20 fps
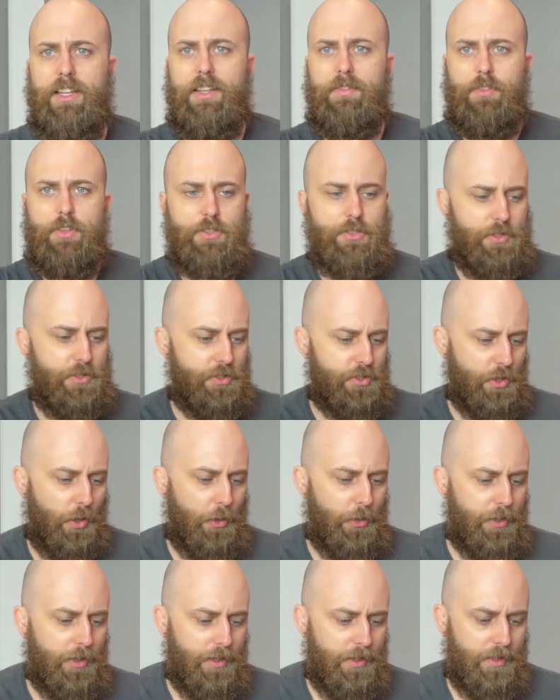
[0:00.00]
and give this a
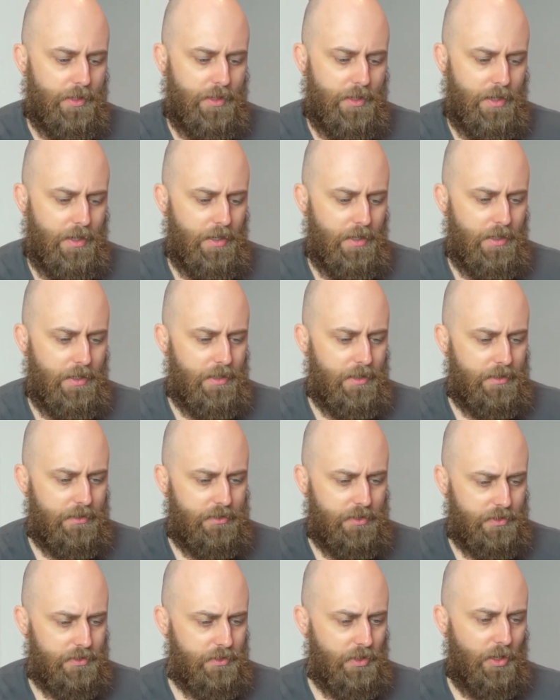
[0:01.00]
soak,
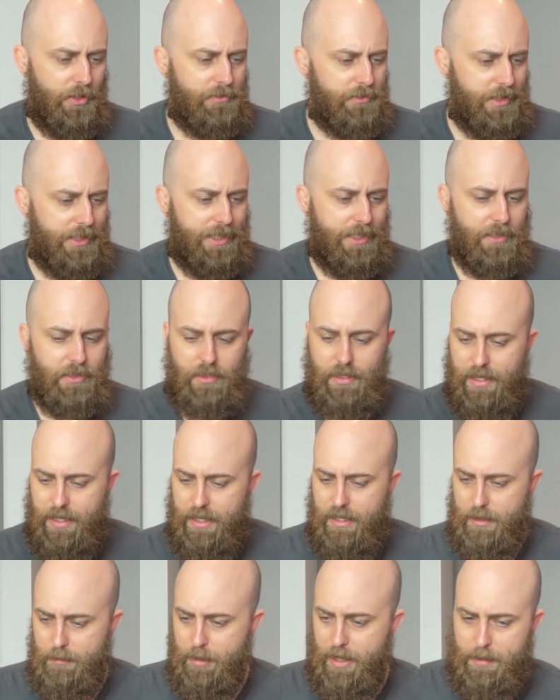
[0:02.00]
just to hopefully kill
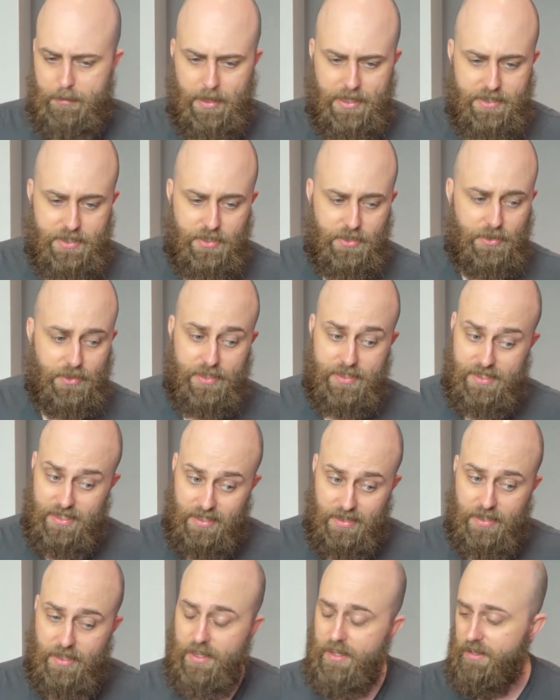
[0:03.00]
any of the bad bacteria that's
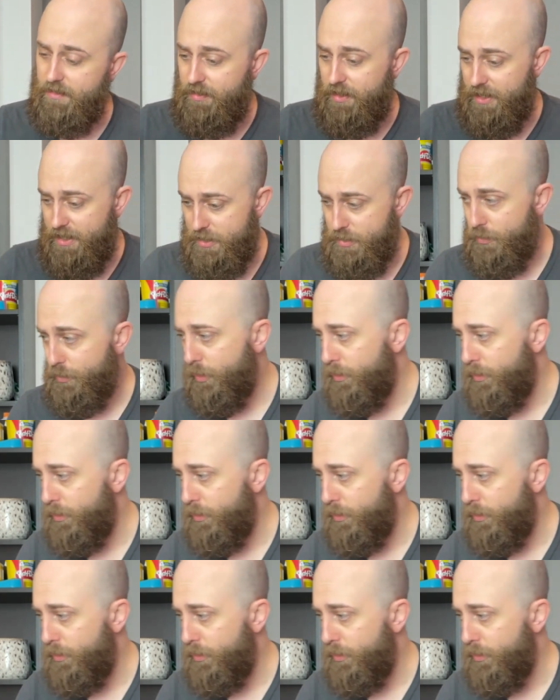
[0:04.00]
in there if it is a